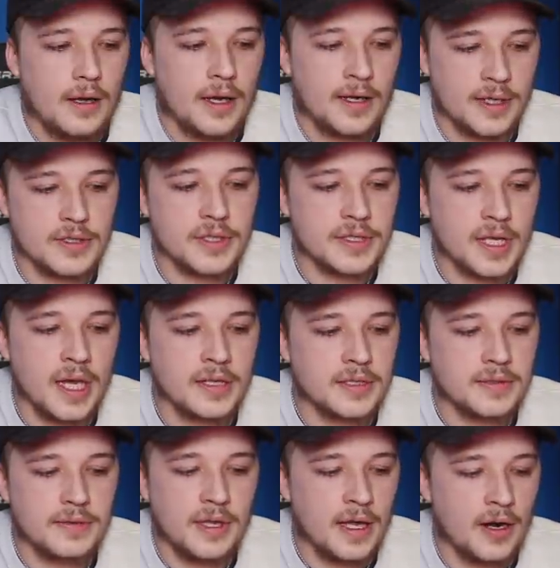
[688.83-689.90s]
And as I said,
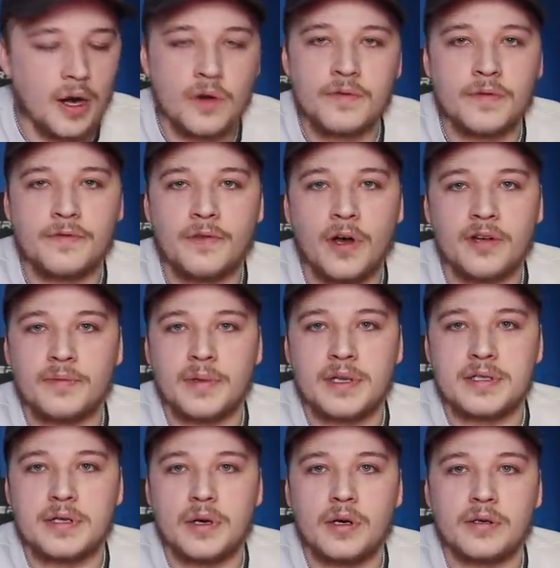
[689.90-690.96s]
they're over 5
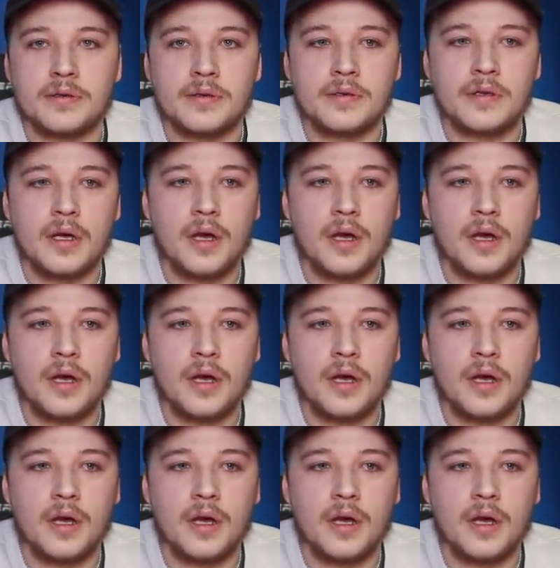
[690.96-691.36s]
minutes long.